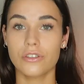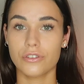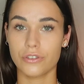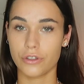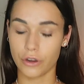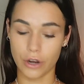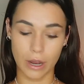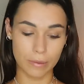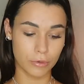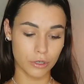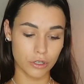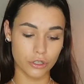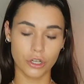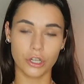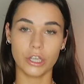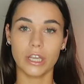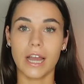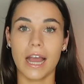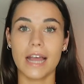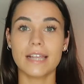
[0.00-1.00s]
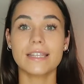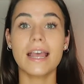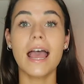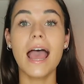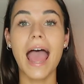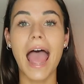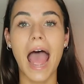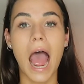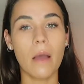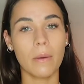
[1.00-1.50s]
So I'm going to show you guys
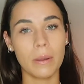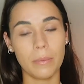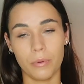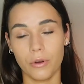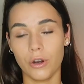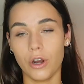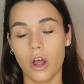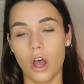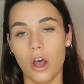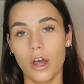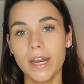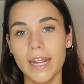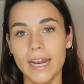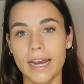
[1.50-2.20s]
how we put it on,